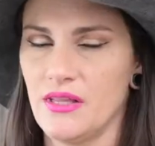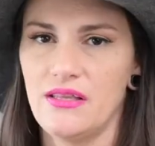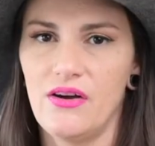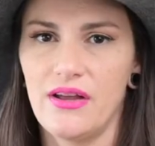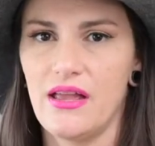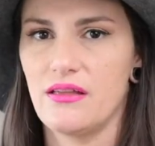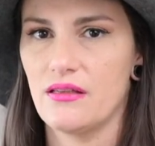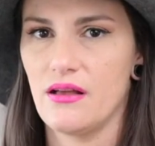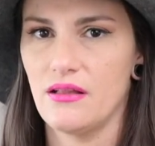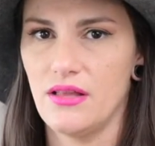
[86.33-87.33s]
They'll get
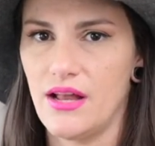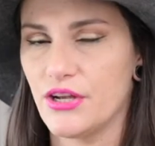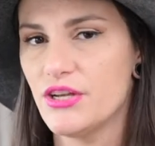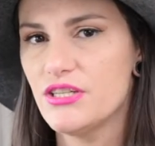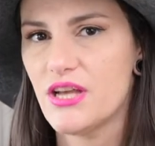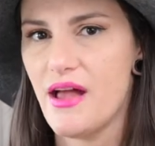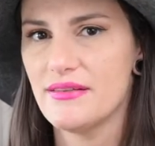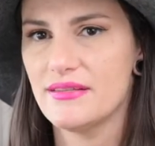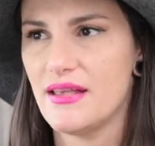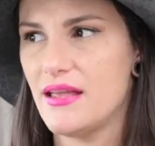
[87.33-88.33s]
a lot of good
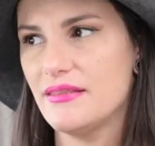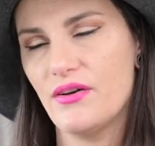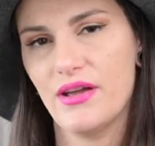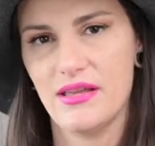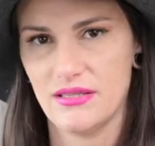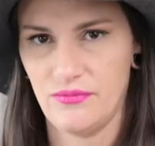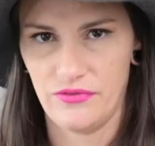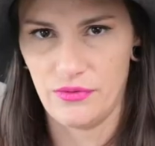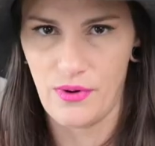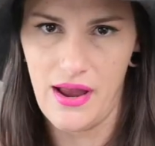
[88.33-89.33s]
shots and they'll get some
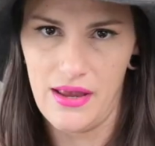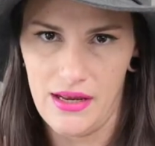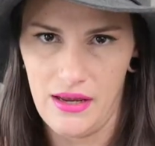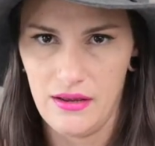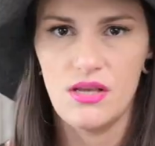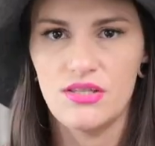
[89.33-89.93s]
variety.